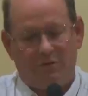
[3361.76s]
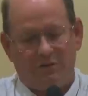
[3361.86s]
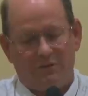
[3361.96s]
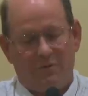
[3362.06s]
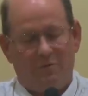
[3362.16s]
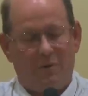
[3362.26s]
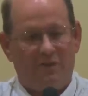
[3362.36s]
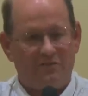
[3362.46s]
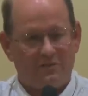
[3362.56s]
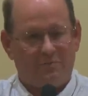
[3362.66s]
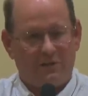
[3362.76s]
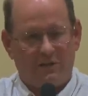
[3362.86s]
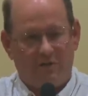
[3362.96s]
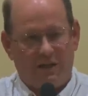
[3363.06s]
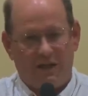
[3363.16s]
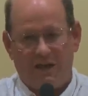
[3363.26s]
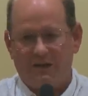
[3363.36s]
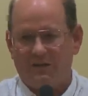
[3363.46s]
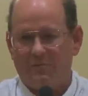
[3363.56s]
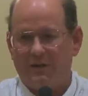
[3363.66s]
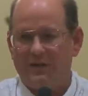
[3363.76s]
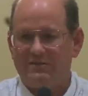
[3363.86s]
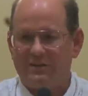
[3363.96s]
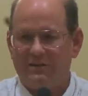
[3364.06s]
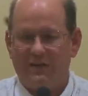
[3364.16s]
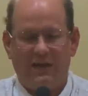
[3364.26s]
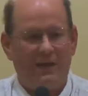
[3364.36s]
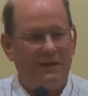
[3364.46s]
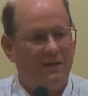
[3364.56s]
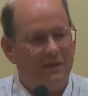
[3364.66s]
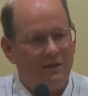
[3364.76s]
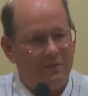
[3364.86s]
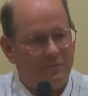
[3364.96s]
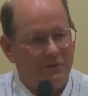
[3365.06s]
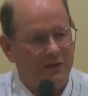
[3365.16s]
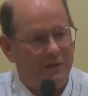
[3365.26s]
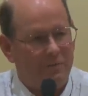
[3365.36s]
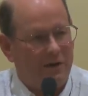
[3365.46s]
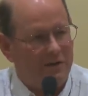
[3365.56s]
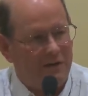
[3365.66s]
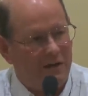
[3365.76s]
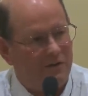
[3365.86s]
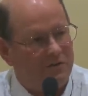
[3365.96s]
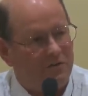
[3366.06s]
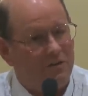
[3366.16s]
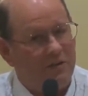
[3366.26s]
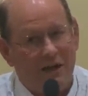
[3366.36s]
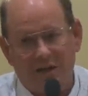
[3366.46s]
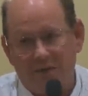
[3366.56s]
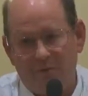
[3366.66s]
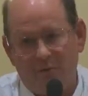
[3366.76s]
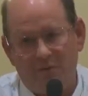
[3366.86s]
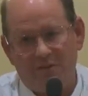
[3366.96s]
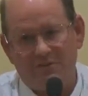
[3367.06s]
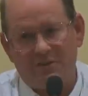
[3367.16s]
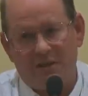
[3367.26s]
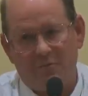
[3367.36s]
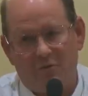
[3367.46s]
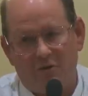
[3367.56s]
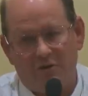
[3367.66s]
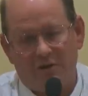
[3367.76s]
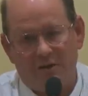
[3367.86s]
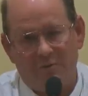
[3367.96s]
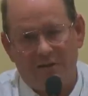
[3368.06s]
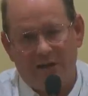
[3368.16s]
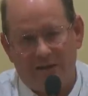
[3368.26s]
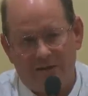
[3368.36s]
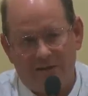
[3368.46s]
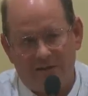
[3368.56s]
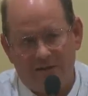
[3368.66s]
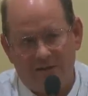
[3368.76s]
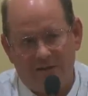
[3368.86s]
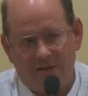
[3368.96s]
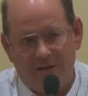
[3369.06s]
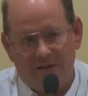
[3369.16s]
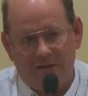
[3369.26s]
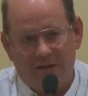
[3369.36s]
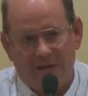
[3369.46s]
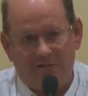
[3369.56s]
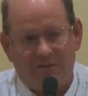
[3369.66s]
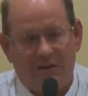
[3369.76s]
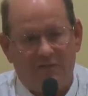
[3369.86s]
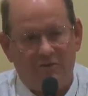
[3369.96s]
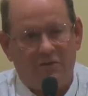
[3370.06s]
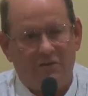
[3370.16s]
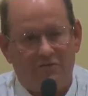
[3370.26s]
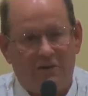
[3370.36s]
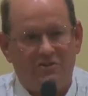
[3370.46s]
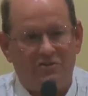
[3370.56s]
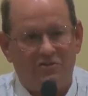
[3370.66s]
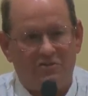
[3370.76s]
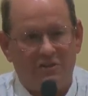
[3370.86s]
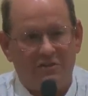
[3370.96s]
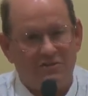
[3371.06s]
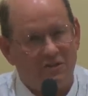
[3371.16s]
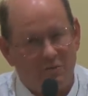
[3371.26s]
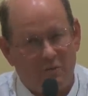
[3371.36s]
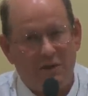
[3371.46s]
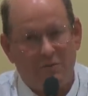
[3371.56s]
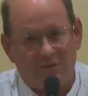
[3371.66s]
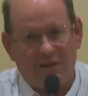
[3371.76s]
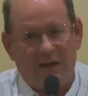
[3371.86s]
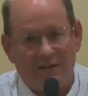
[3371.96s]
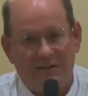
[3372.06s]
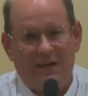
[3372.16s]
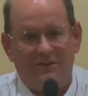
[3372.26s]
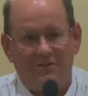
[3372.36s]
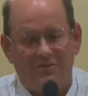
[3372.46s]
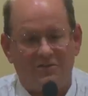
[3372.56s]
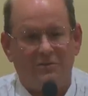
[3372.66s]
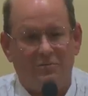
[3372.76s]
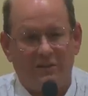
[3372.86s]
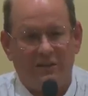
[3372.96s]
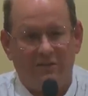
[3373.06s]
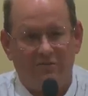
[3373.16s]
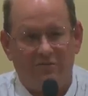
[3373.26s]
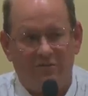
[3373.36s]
pulled him up off his pillow and I hugged him and I said, Dad, in about a day or two, you're not going to be with us anymore. You're going to be dead. He said, have you confessed your sins? Are you right with God? Dad, do you still believe?